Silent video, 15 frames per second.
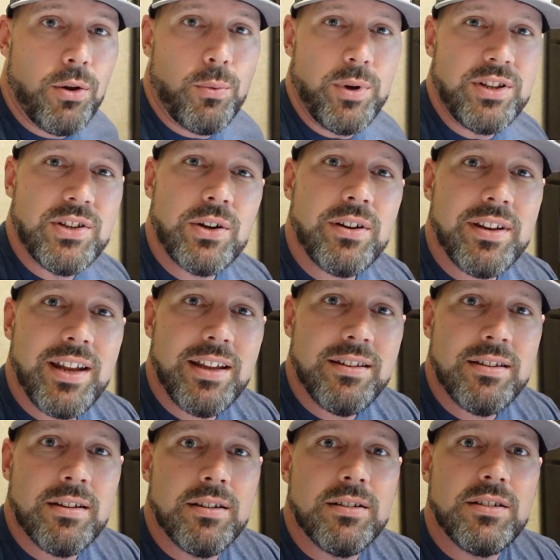we took it
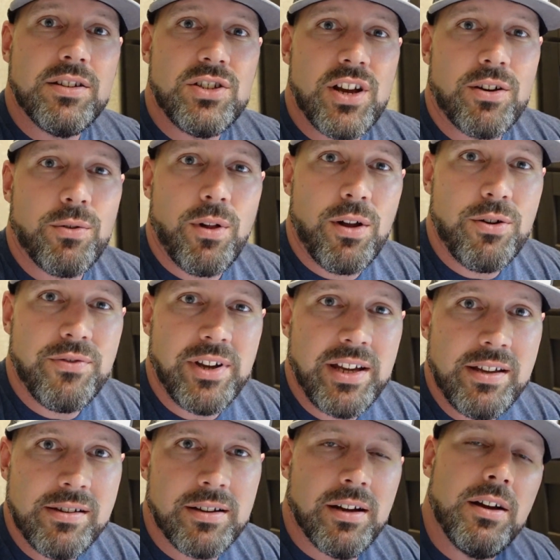in to General
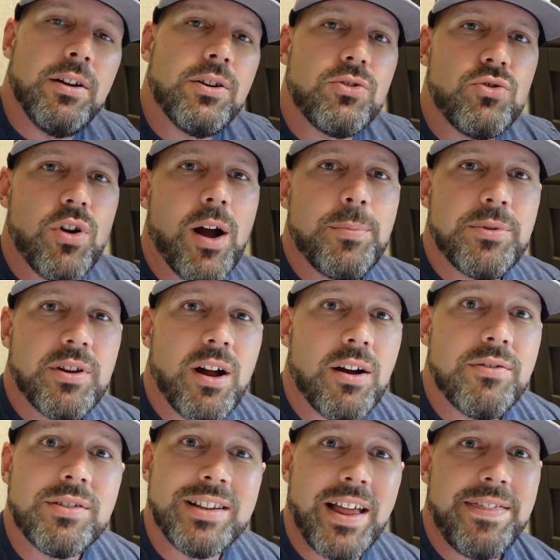RV, dropped it
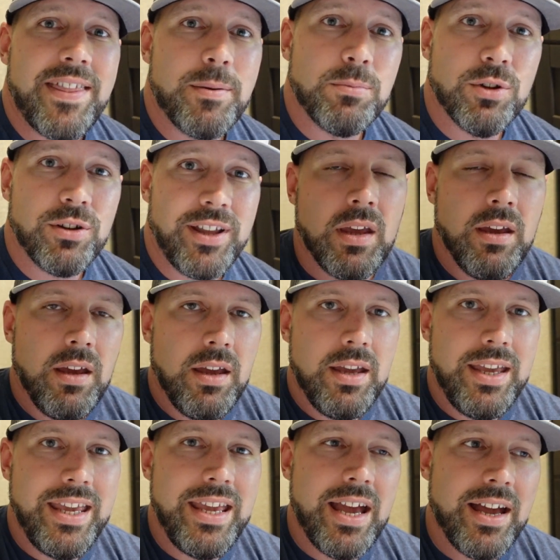off, let them look at it.
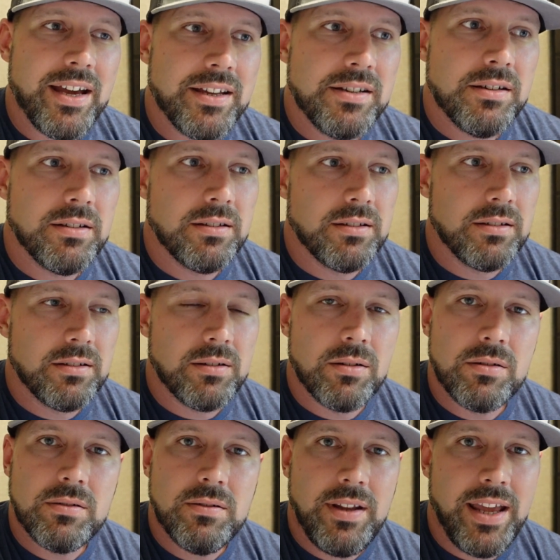He had
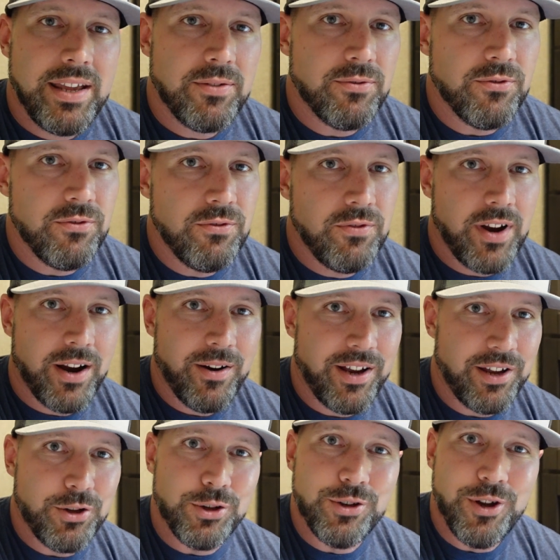taken
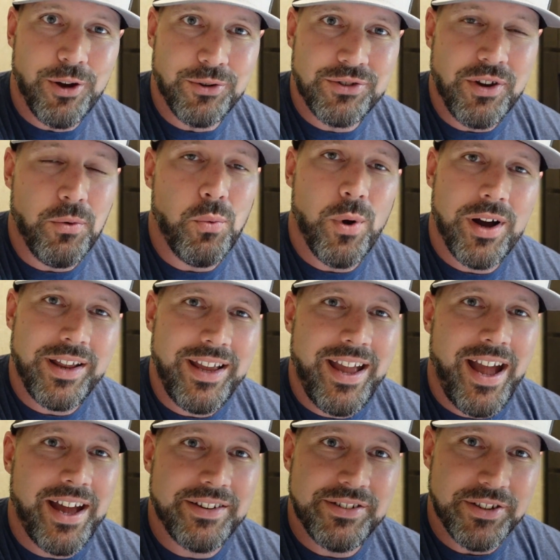very good notes of what he
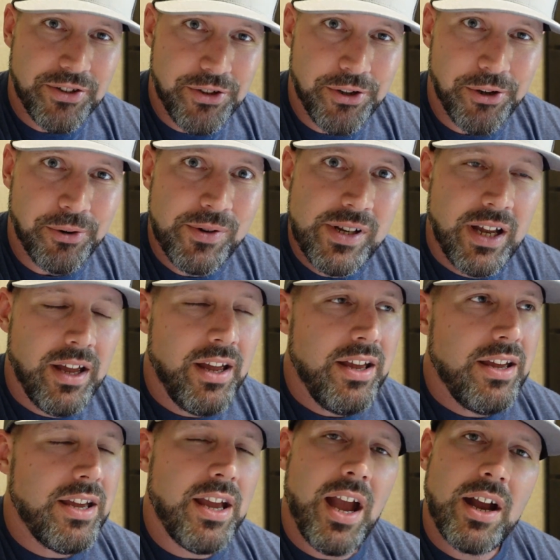had to do.
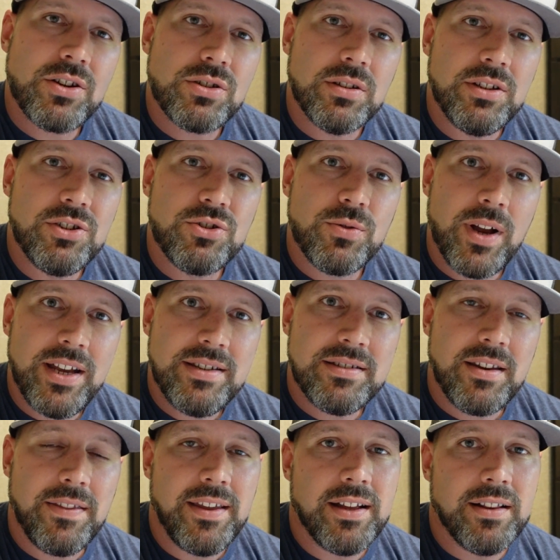He actually
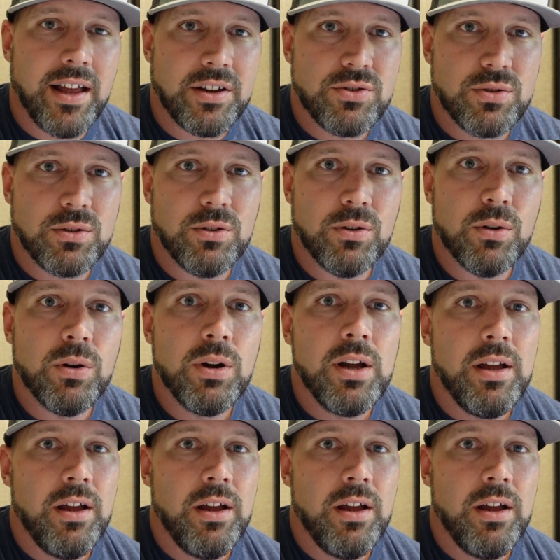traced the electrical